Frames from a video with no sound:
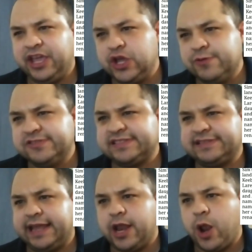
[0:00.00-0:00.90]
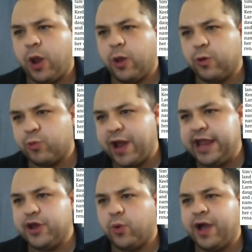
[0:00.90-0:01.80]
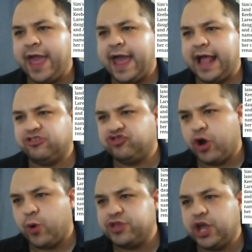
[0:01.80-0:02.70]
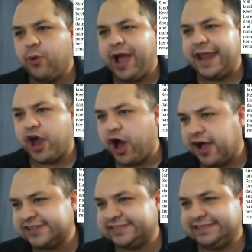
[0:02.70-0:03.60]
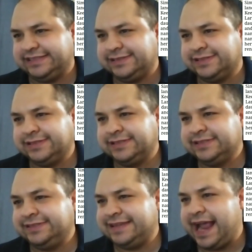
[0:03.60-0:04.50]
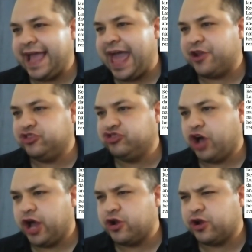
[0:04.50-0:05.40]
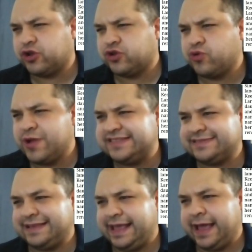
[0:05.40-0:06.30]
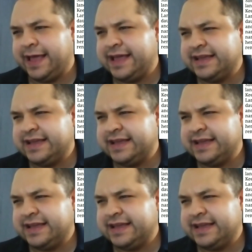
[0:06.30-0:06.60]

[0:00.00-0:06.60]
Houston, Laredo, Antonio, and Austin. They had a daughter, Christy.